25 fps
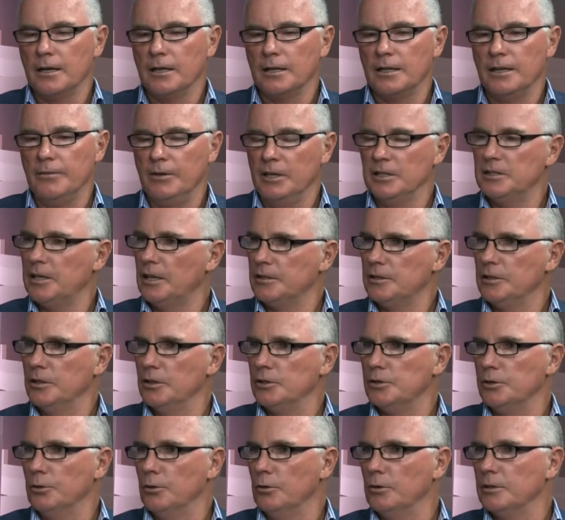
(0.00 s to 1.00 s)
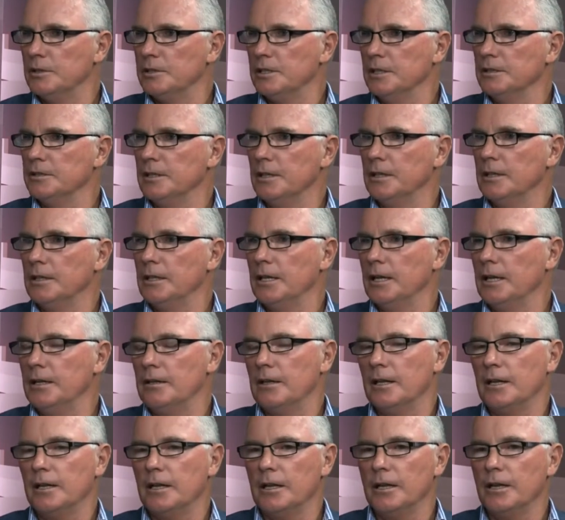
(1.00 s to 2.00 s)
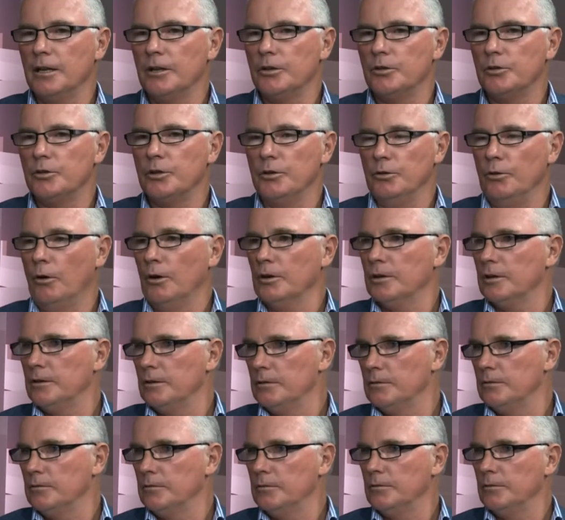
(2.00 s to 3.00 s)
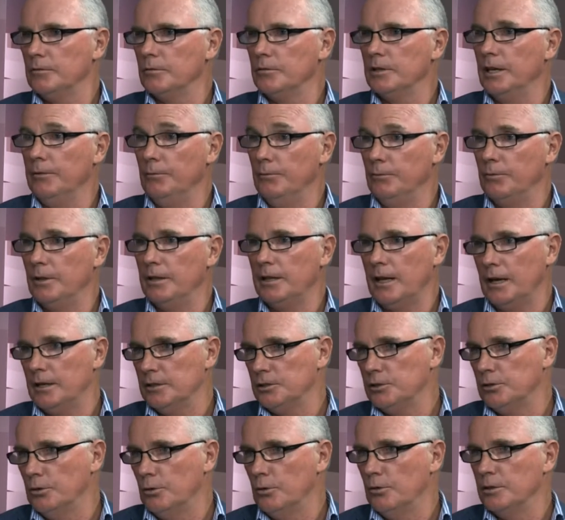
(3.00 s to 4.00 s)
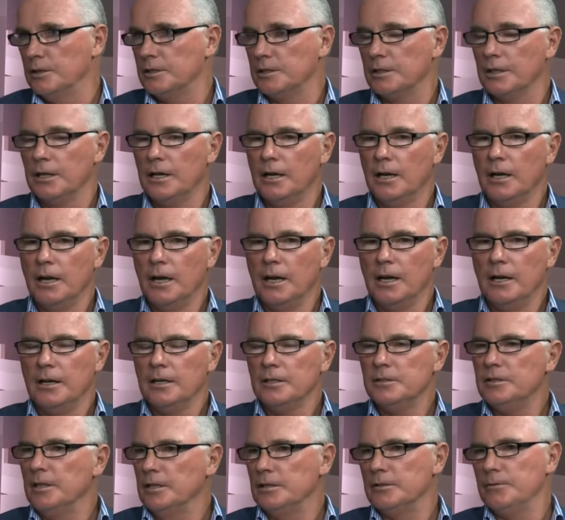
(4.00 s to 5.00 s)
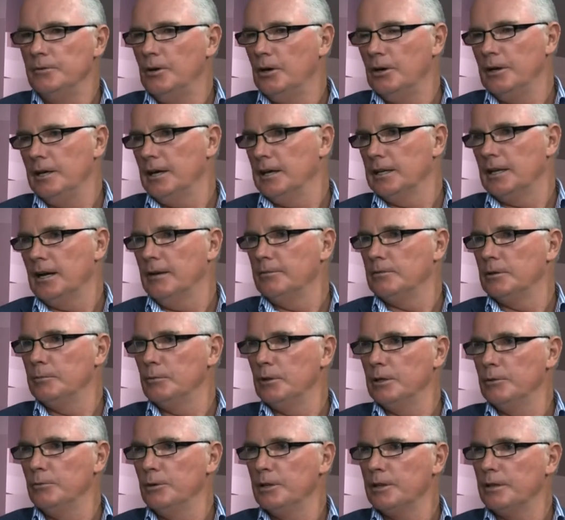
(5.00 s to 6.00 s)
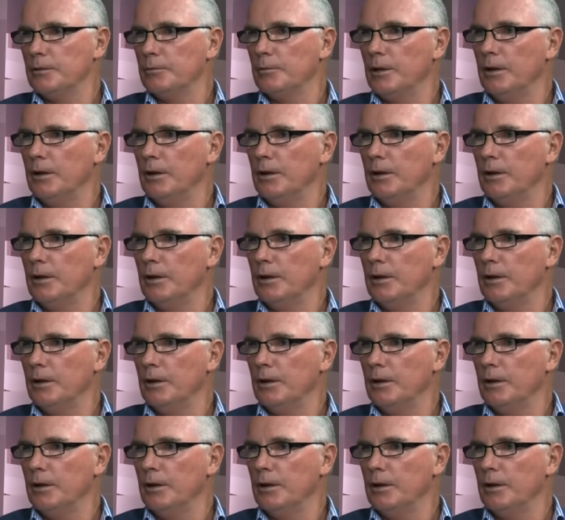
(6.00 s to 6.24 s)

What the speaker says: giving such an assurance is that to not give that assurance sits very uncomfortably with